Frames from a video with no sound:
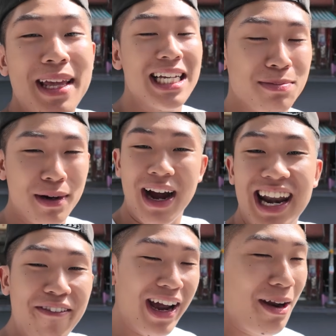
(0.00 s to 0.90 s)
Yes, bro, I
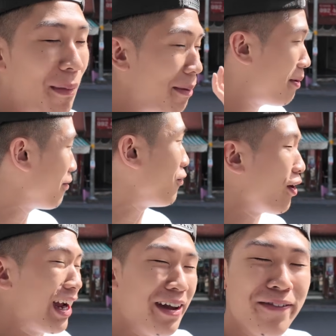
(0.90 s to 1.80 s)
never had a banh mi
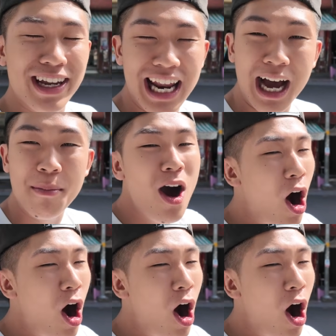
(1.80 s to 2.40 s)
before in Vietnam.